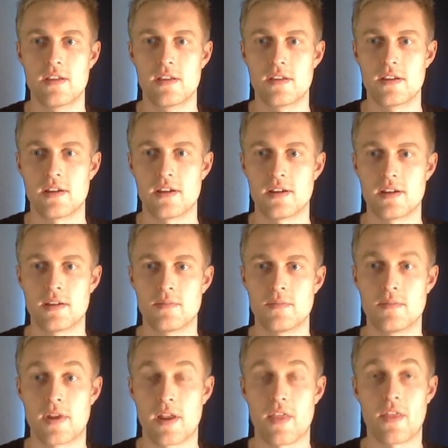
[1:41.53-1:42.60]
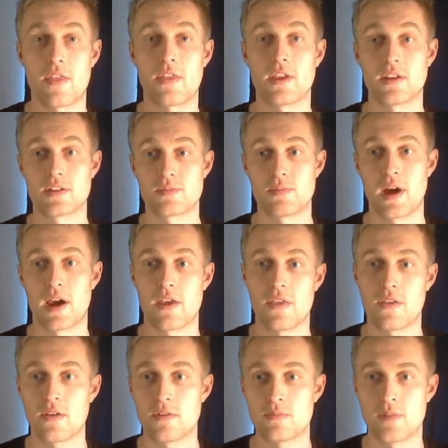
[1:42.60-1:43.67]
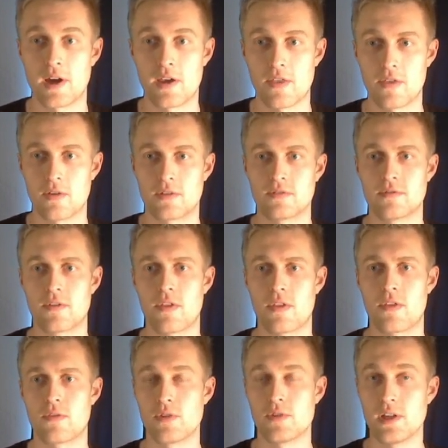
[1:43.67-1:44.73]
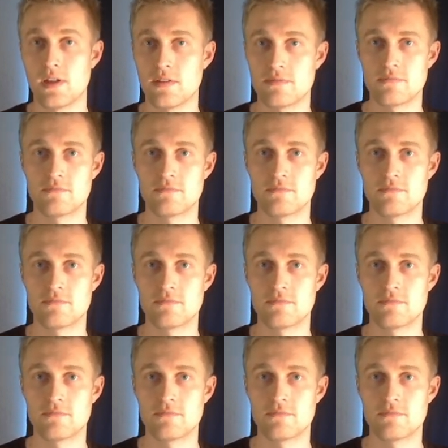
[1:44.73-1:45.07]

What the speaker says: Another thing is Python 3.